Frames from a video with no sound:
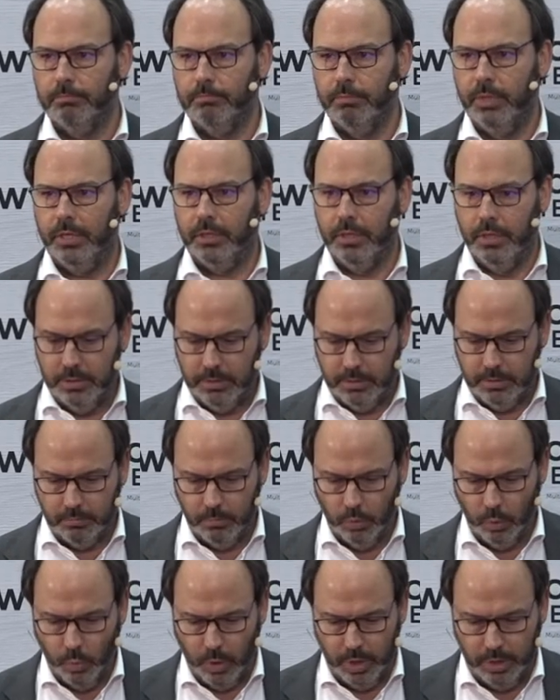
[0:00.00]
That is
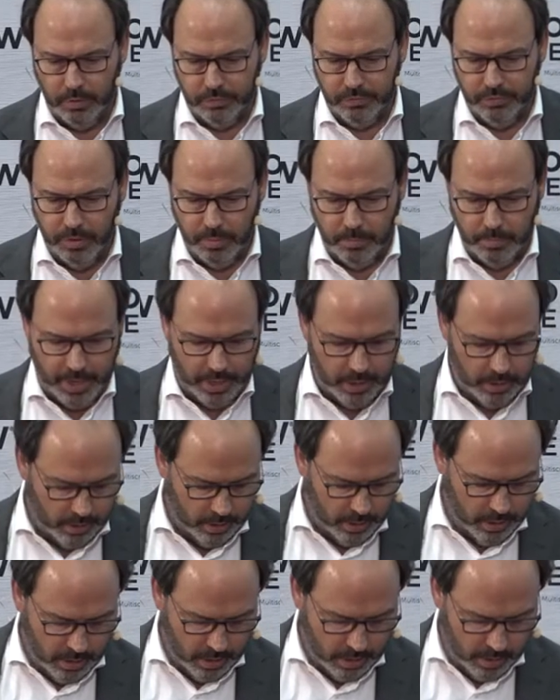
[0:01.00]
one of the, my,
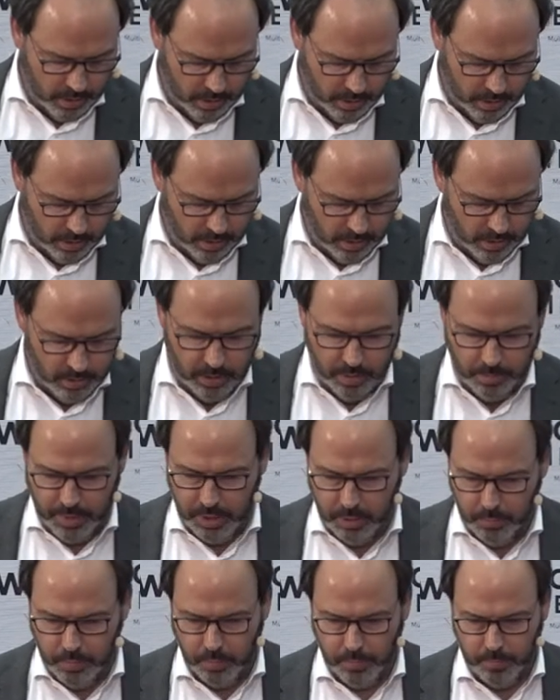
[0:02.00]
the, the
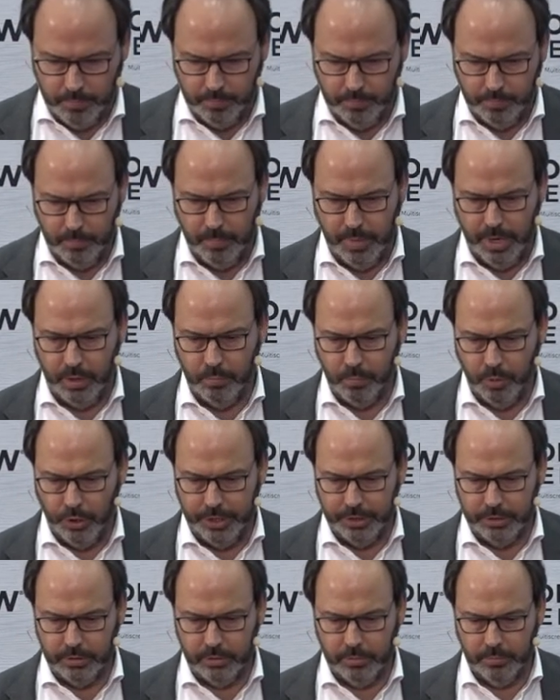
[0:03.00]
main, main
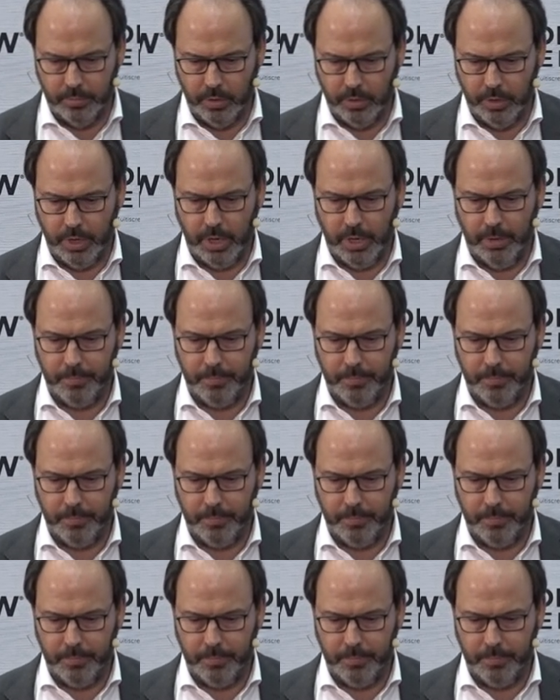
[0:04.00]
points, okay?